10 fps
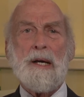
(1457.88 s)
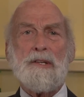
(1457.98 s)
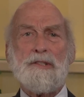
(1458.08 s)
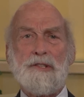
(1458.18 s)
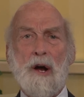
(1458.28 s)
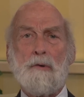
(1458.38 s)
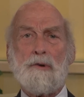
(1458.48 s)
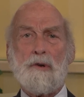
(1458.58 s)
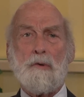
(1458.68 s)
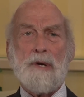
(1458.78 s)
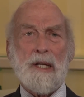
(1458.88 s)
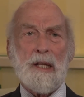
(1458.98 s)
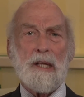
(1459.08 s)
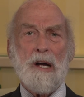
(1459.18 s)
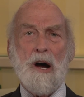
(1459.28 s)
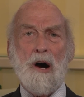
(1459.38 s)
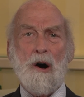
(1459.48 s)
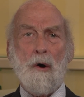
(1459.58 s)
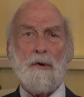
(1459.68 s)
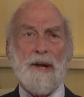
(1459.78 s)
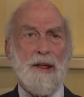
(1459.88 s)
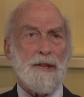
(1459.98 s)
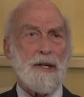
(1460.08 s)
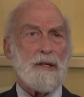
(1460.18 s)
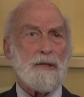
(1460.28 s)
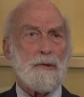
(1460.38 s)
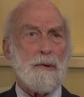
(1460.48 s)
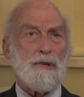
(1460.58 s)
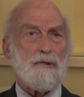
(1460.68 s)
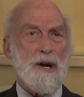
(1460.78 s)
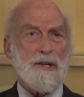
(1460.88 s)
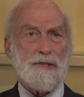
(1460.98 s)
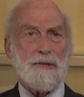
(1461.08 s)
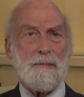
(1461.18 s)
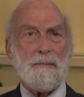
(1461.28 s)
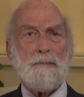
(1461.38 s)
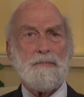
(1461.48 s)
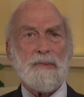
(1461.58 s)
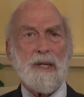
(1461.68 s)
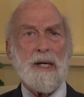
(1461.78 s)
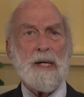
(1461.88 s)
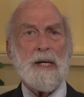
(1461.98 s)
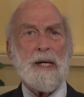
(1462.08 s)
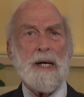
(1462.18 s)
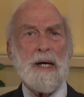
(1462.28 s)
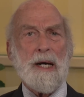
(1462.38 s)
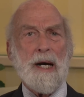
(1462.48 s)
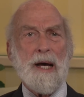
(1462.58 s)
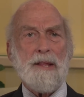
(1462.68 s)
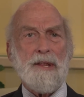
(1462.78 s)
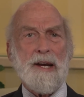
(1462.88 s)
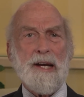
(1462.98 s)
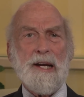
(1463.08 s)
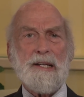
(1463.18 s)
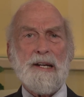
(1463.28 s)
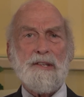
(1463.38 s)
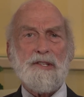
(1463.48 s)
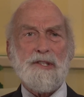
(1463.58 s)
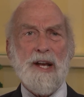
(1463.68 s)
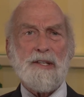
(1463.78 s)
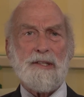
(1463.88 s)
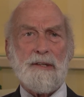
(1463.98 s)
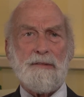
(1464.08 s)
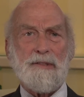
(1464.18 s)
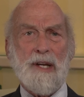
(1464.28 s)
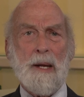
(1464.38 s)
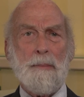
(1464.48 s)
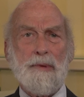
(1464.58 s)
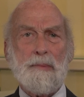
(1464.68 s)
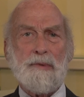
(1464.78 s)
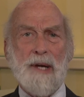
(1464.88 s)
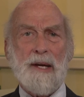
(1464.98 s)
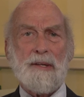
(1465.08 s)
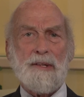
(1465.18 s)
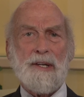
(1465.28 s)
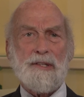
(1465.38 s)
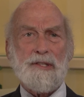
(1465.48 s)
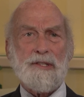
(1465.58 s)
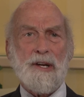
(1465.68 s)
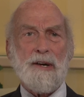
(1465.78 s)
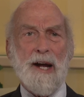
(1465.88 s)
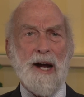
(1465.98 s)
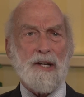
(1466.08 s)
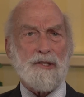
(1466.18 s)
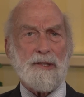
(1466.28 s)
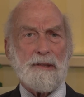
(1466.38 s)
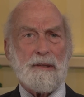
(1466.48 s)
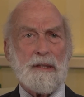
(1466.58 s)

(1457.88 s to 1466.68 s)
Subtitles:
so do little or nothing to address them. They need an incentive to help them take the necessary action.